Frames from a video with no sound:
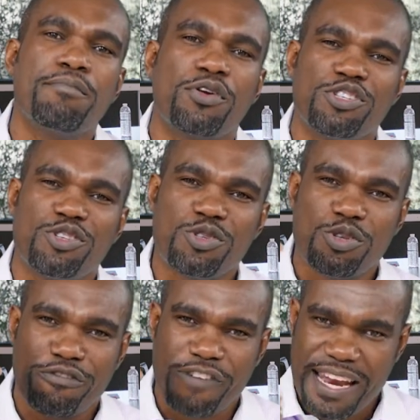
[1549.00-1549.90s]
Produce
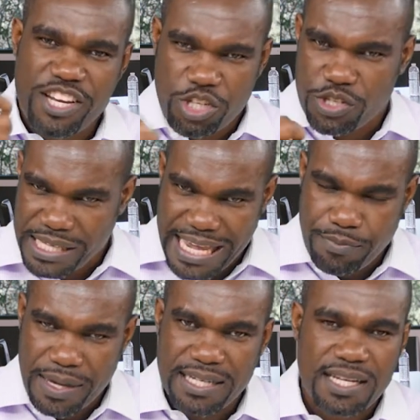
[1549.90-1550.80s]
your financial
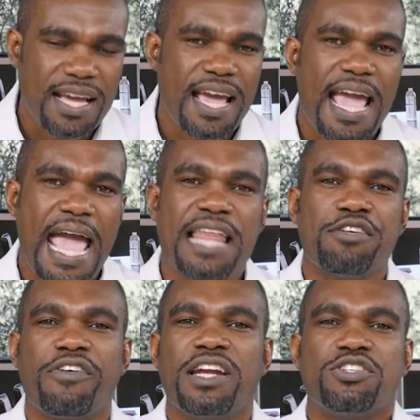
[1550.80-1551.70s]
statement. And
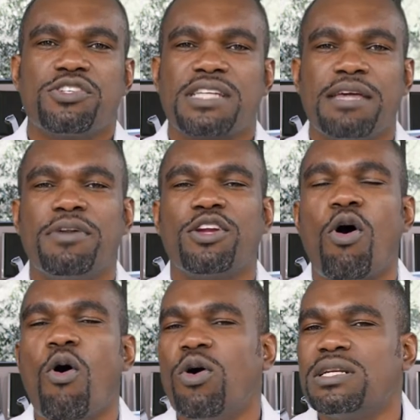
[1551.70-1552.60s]
the financial
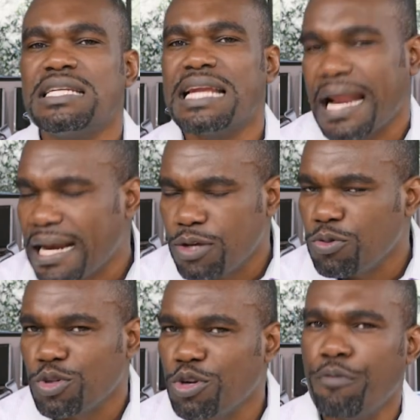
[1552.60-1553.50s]
statement ordinarily
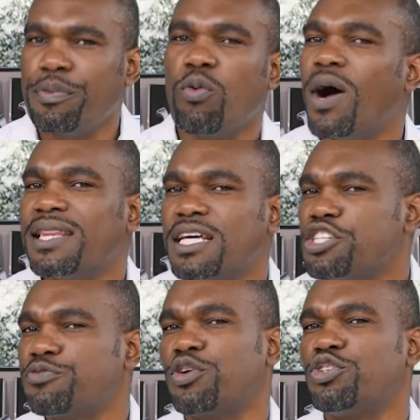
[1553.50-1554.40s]
would not be one that
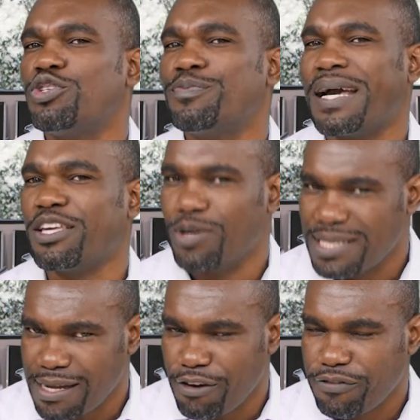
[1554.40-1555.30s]
is produced by
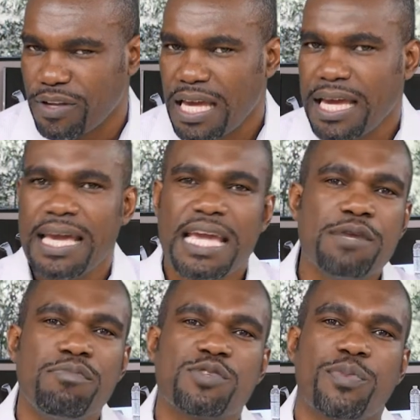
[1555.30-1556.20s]
yourself.
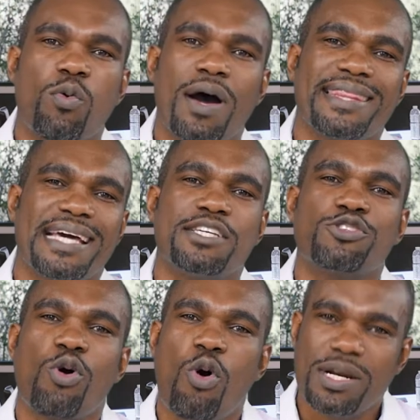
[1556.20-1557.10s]
It must be one that
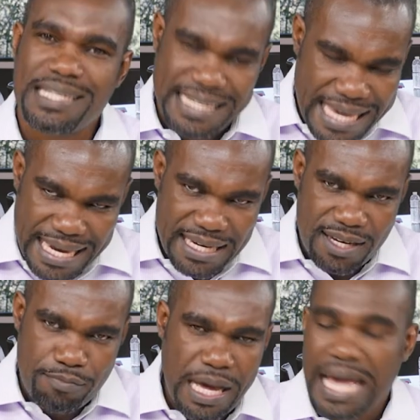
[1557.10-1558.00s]
is audited
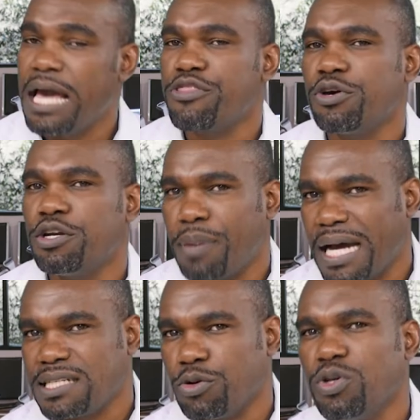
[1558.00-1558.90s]
by a third
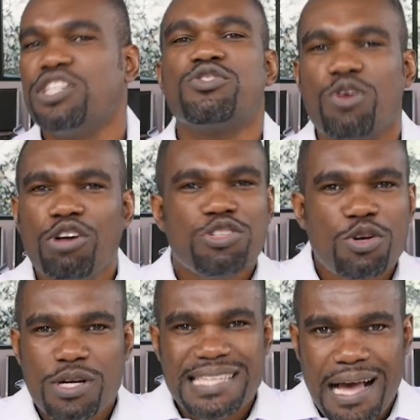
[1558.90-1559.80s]
party who is not
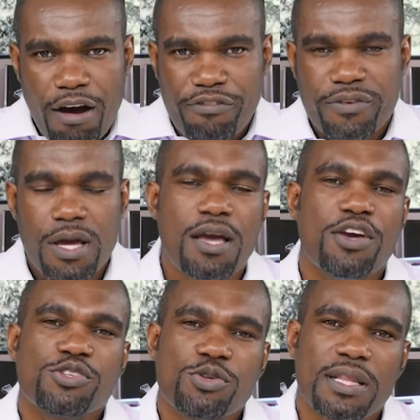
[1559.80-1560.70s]
yourself,
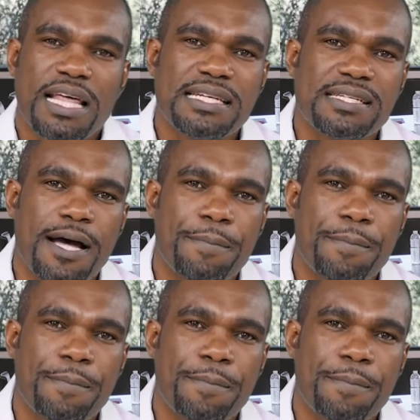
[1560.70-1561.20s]
so that